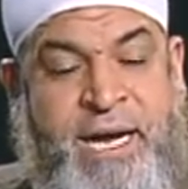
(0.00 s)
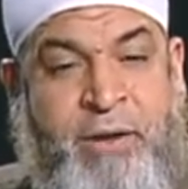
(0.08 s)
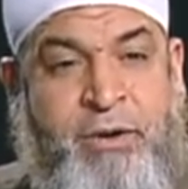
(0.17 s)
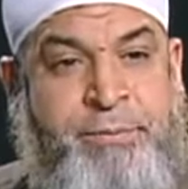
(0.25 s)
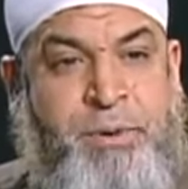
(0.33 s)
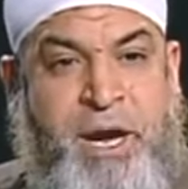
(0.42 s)
and
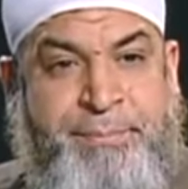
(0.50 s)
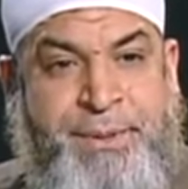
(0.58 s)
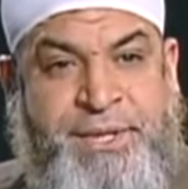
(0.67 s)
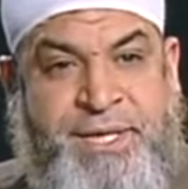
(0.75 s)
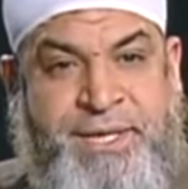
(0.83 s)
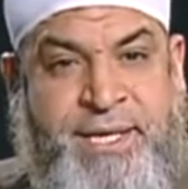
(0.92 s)
our
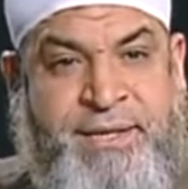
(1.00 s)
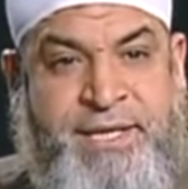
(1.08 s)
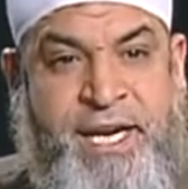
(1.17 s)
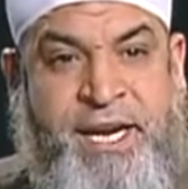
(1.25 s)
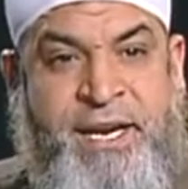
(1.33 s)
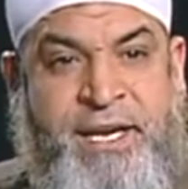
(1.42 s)
properties
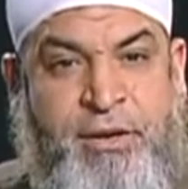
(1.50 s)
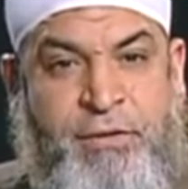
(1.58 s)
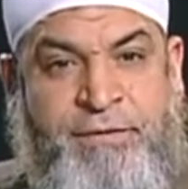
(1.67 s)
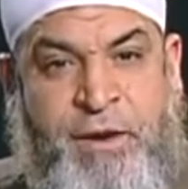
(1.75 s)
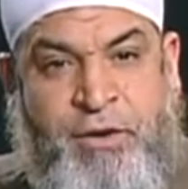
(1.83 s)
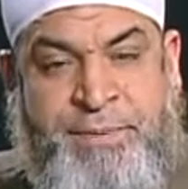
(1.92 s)
and taking
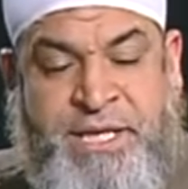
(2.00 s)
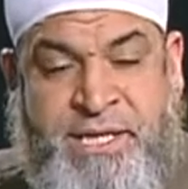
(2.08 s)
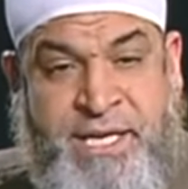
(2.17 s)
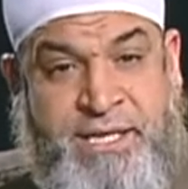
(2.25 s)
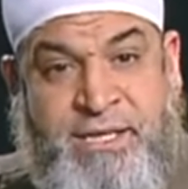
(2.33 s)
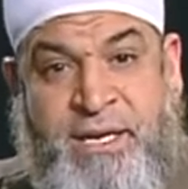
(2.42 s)
care of our
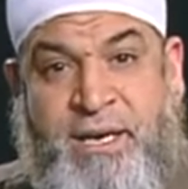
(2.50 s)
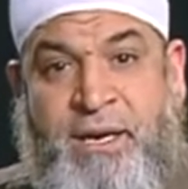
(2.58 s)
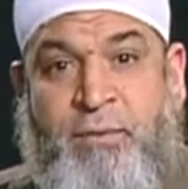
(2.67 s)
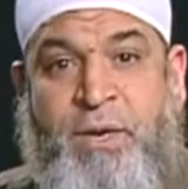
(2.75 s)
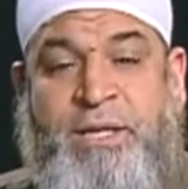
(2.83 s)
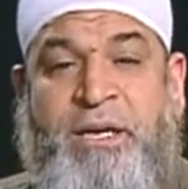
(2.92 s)
business,
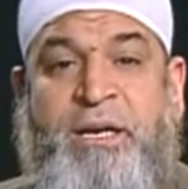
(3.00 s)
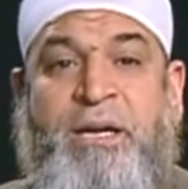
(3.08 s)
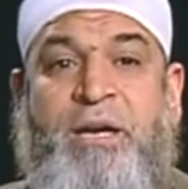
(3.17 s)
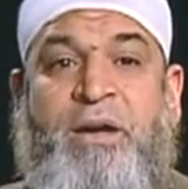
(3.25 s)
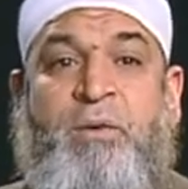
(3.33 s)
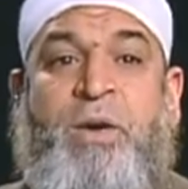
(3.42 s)

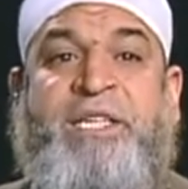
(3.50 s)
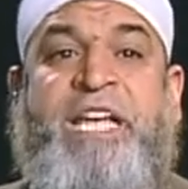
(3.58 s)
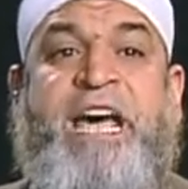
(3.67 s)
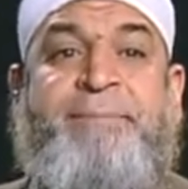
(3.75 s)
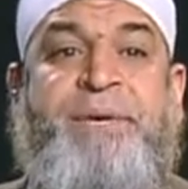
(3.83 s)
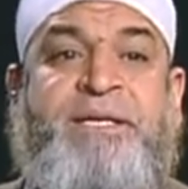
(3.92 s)
what
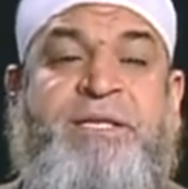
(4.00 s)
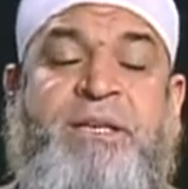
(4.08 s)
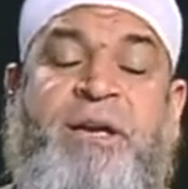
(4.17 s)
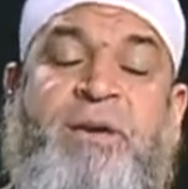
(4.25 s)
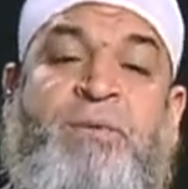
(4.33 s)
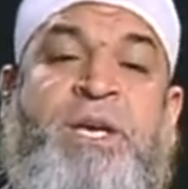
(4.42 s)

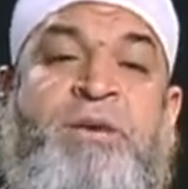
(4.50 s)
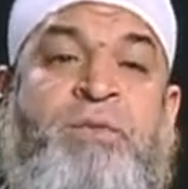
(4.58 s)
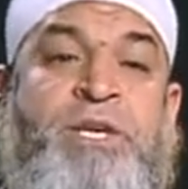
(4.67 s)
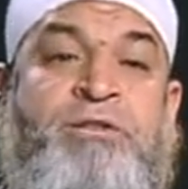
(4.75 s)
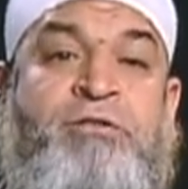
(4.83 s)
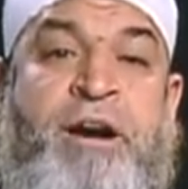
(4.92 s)
happens? We, we